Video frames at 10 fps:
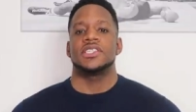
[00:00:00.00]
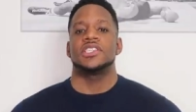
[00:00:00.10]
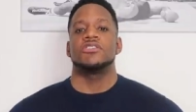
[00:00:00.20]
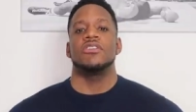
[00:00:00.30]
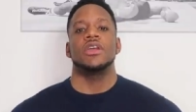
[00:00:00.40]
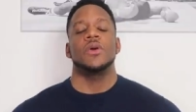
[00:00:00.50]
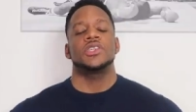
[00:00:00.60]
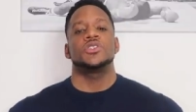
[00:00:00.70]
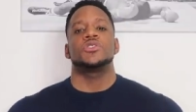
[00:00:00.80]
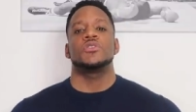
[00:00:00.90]
So this is a great
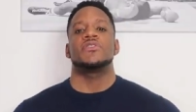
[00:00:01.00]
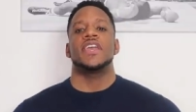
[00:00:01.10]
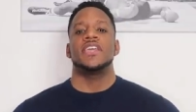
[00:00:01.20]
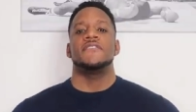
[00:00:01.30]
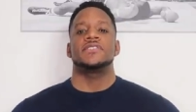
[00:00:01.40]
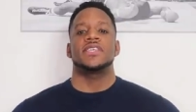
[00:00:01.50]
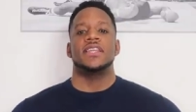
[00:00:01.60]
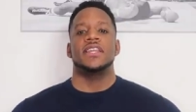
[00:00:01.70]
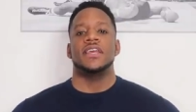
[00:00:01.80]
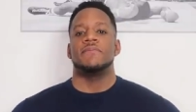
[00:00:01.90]
question, so thank you for
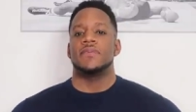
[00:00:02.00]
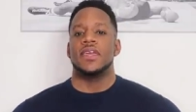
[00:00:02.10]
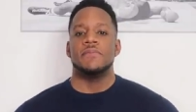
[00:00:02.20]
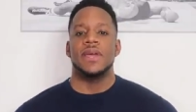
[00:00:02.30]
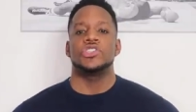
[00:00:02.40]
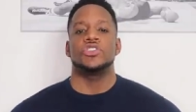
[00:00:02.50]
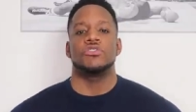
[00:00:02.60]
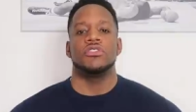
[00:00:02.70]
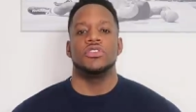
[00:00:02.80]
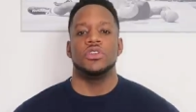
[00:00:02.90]
sending in. Now you mentioned
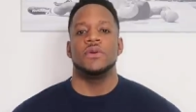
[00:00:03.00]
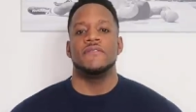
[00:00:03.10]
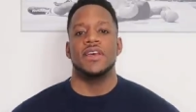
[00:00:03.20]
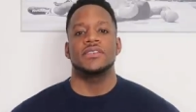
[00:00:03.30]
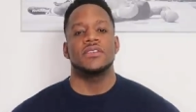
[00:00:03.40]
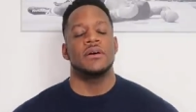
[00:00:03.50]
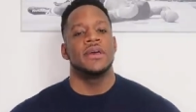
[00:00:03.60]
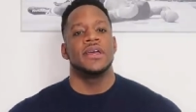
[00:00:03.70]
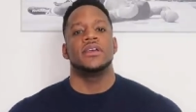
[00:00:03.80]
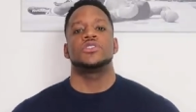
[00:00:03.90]
you're a new investor.
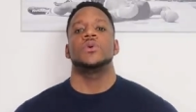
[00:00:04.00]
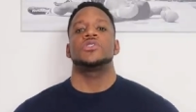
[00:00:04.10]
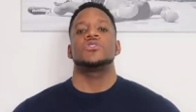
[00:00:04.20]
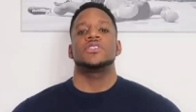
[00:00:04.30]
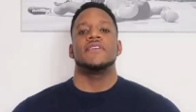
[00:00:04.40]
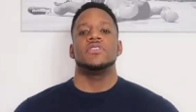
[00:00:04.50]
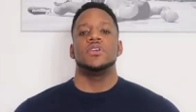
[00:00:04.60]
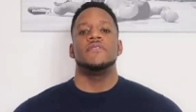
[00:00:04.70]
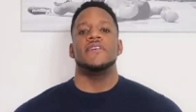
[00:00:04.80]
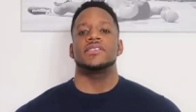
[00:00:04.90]
It's always good to have
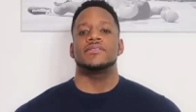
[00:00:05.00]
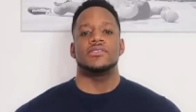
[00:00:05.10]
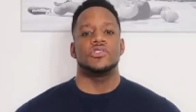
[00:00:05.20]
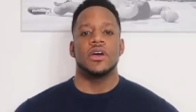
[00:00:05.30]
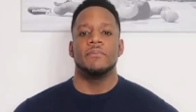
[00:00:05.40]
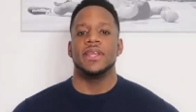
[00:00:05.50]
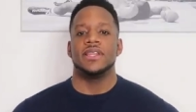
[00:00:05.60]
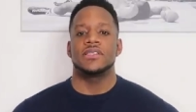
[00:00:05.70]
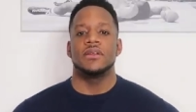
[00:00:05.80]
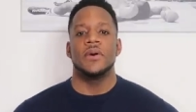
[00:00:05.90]
new investors jumping
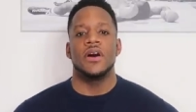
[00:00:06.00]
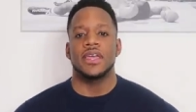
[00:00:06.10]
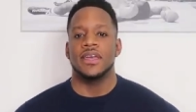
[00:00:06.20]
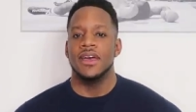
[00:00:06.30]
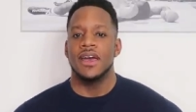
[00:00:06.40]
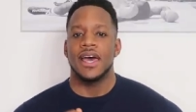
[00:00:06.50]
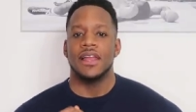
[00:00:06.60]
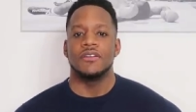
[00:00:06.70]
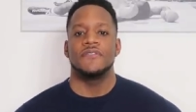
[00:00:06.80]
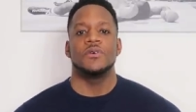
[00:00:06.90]
into the market.
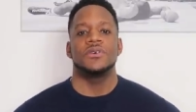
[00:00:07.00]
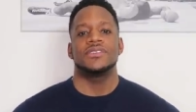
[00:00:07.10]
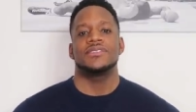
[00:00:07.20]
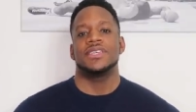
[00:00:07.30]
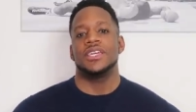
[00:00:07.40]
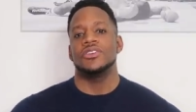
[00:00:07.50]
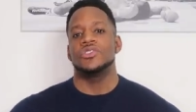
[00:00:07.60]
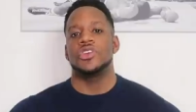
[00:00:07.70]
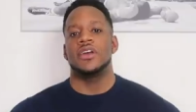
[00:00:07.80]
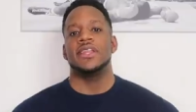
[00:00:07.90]
I look forward to seeing your
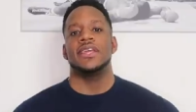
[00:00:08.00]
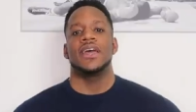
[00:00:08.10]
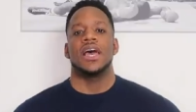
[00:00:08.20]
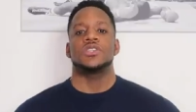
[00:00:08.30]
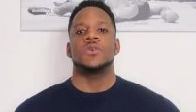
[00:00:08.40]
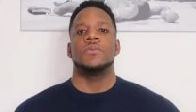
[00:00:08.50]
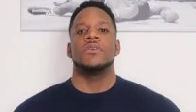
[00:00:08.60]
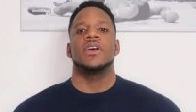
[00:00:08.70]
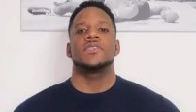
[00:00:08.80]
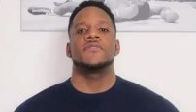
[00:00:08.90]
journey as we
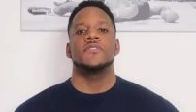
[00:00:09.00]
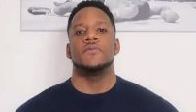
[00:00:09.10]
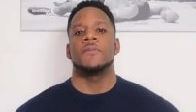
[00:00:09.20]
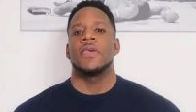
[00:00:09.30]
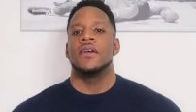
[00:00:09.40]
progress through.